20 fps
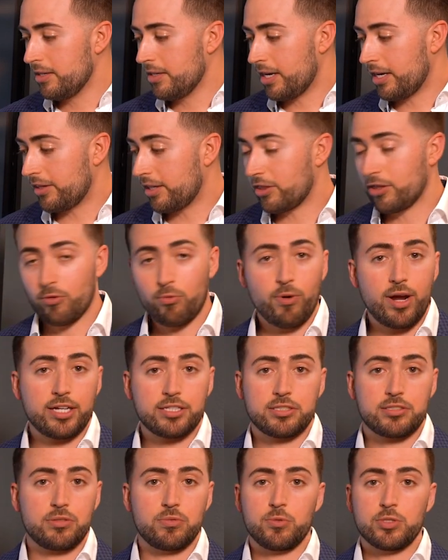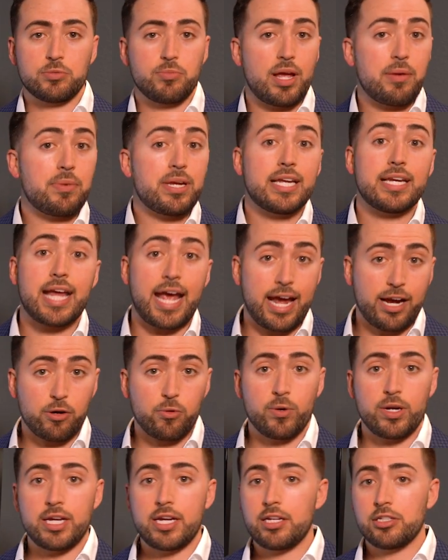and then the rest was maybe in
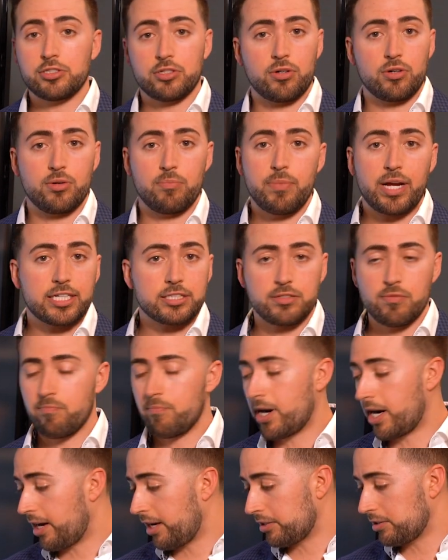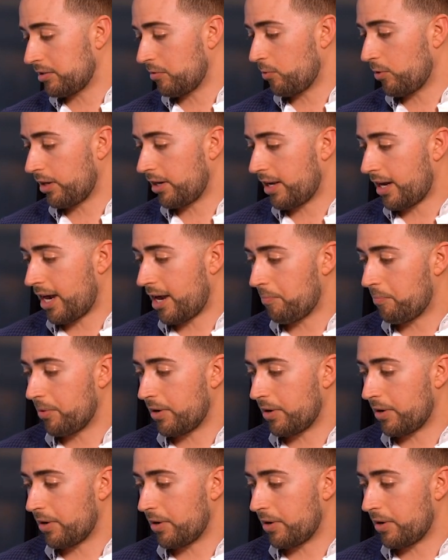equities or a mix of bonds and whatnot.